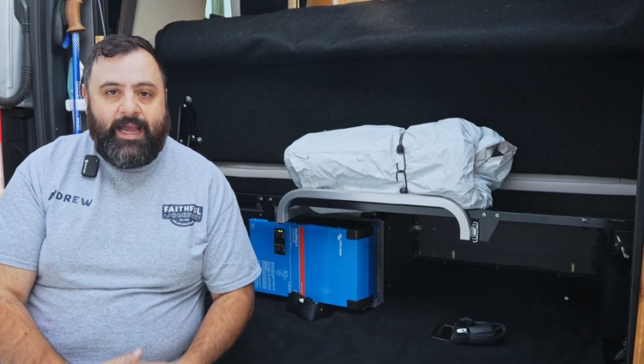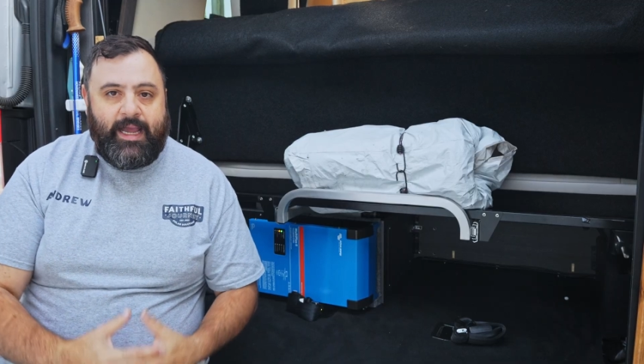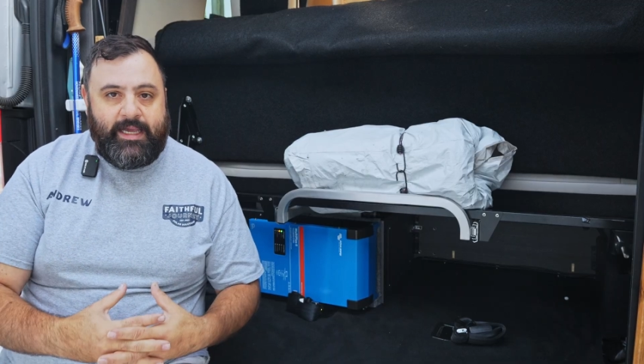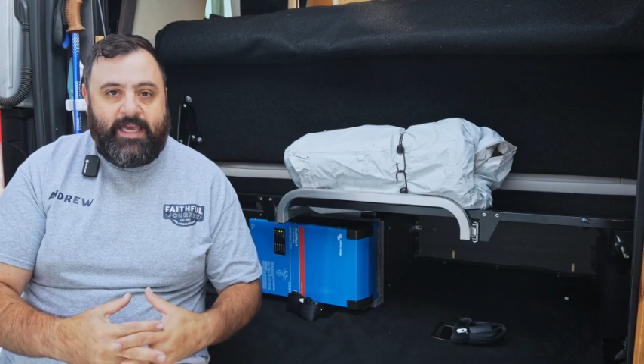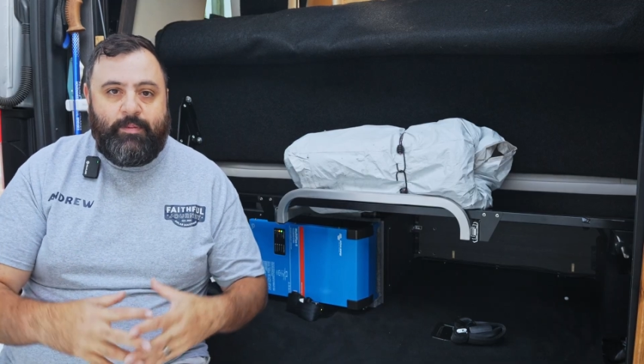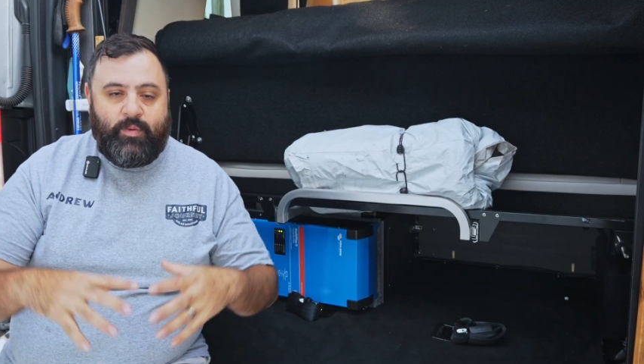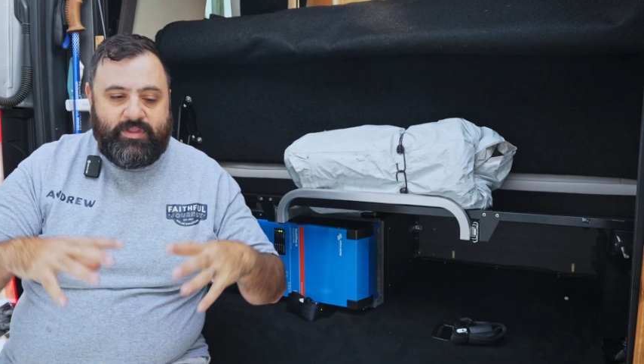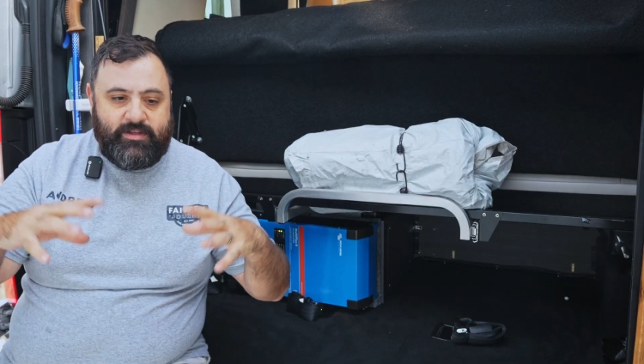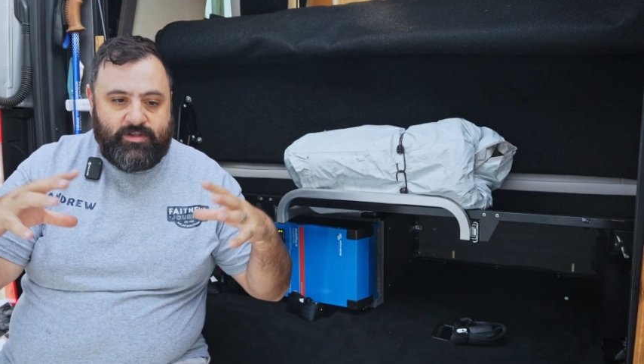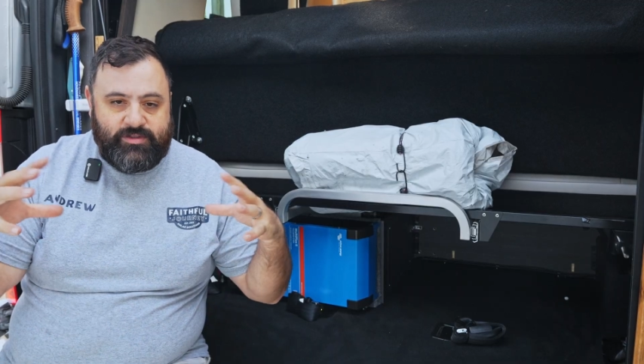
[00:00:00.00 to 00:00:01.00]
and keep it
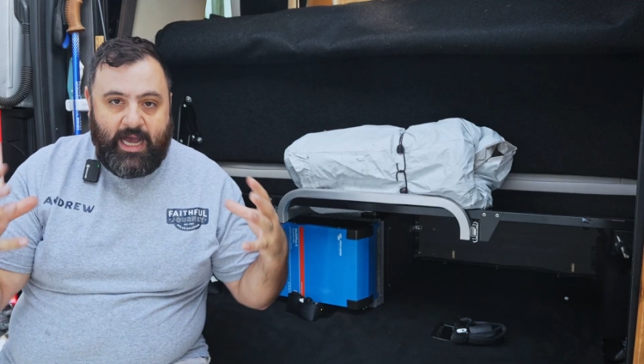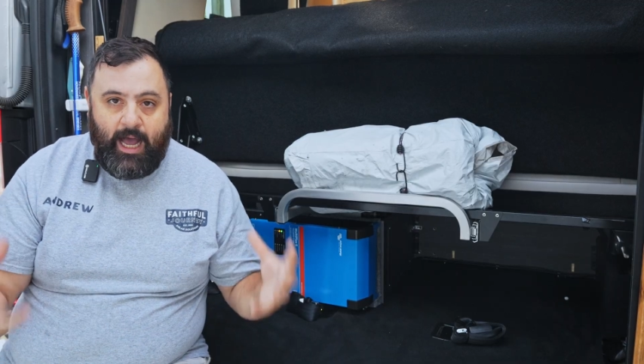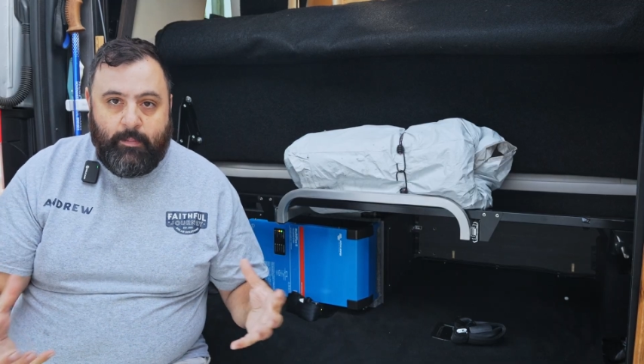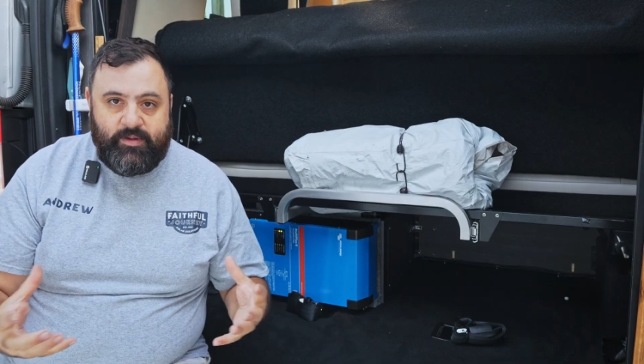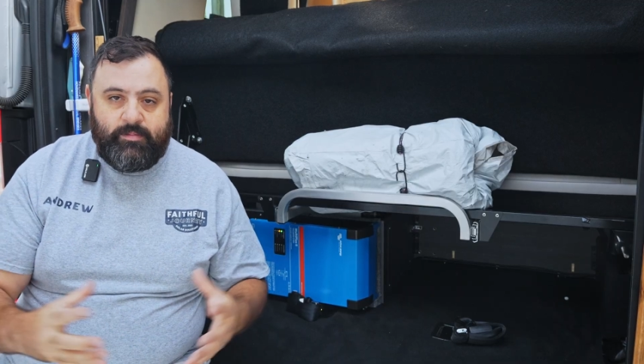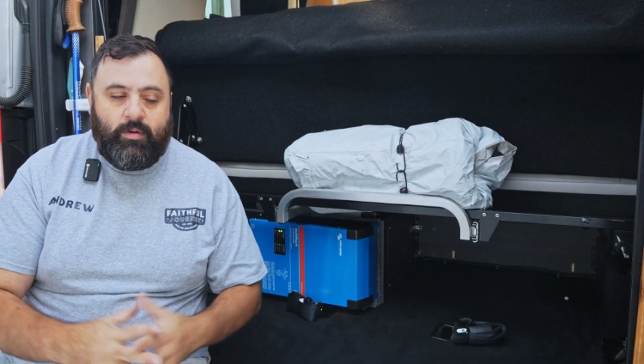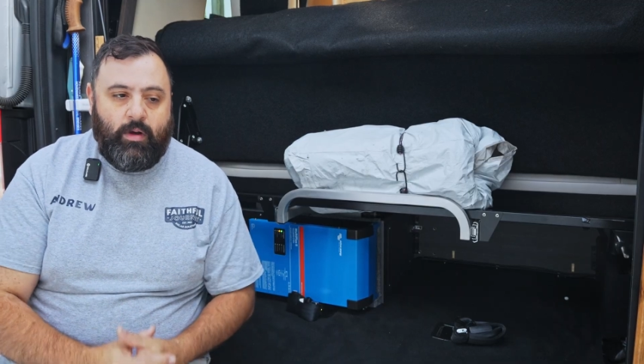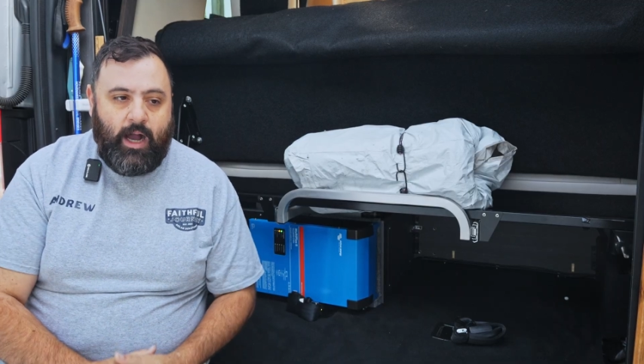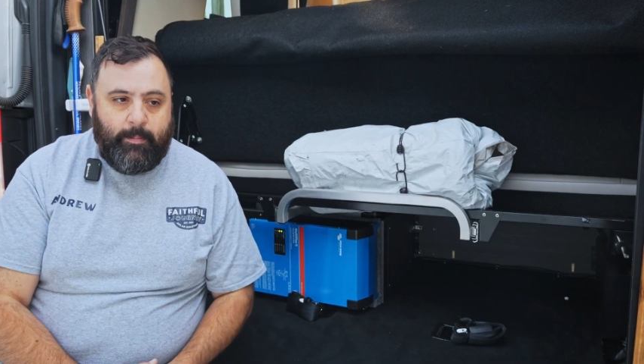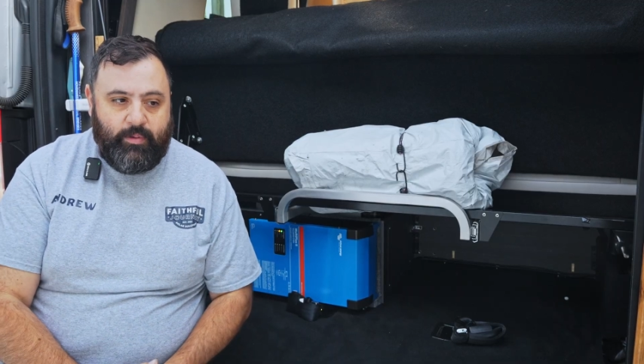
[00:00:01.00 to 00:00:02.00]
within those
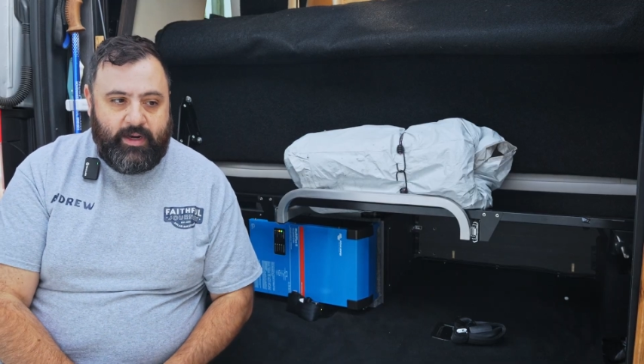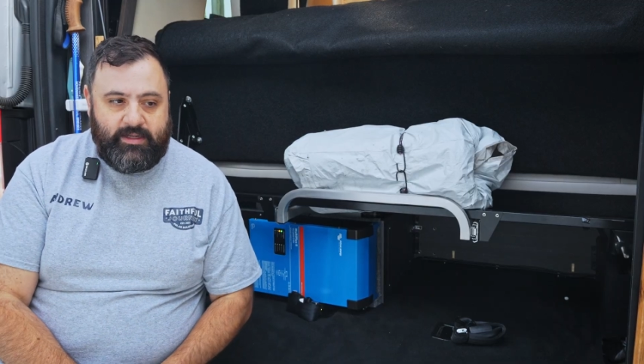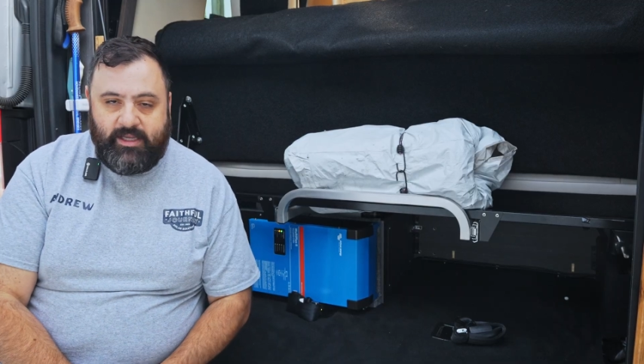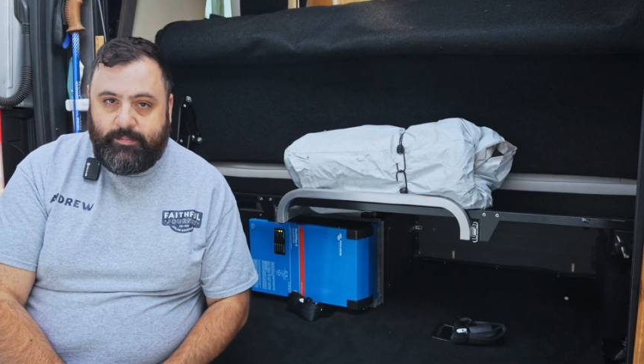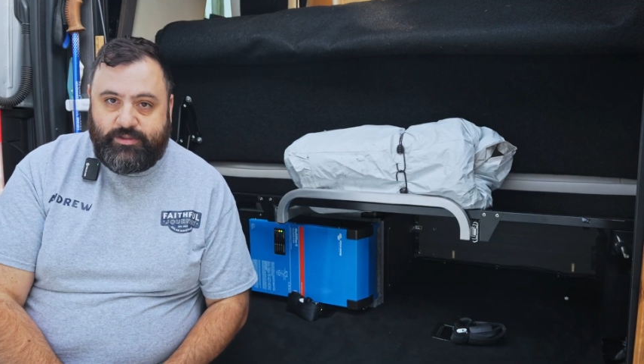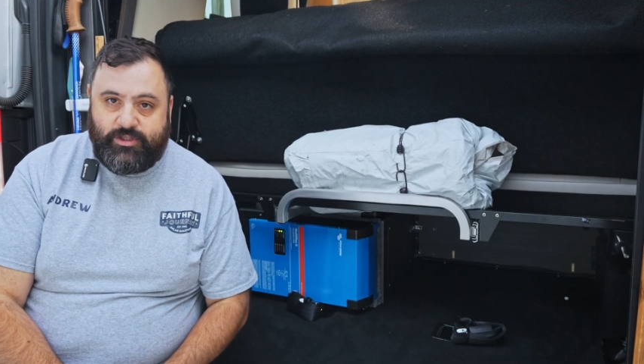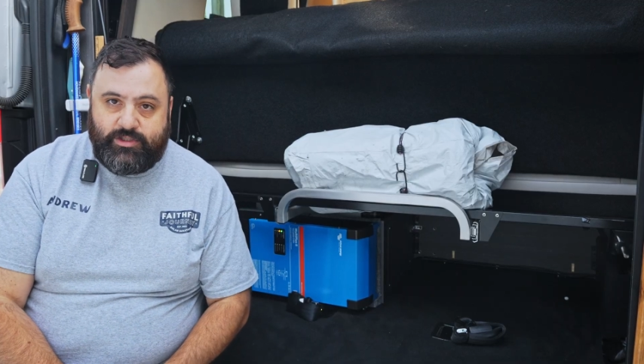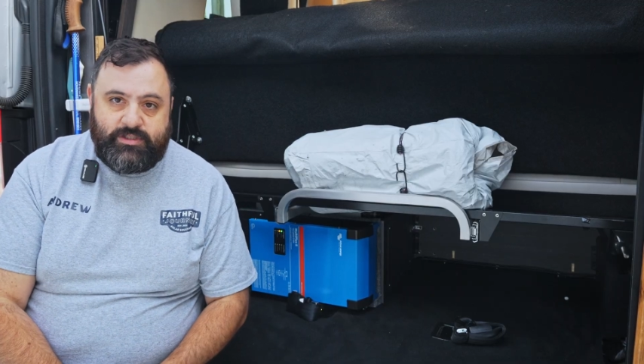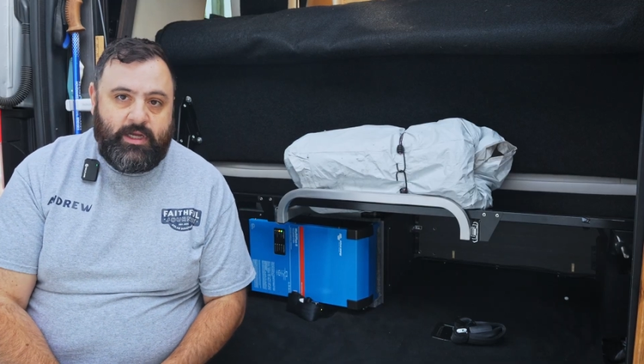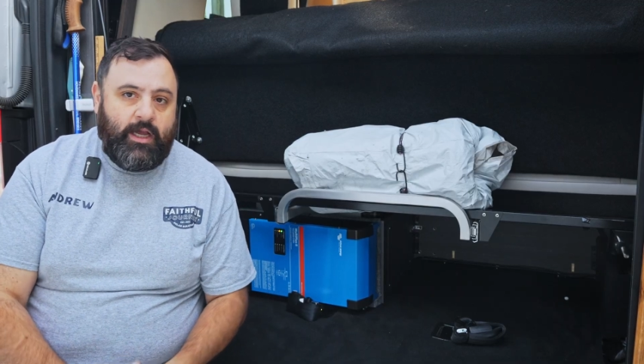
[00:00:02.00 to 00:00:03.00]
optimal operating temperatures,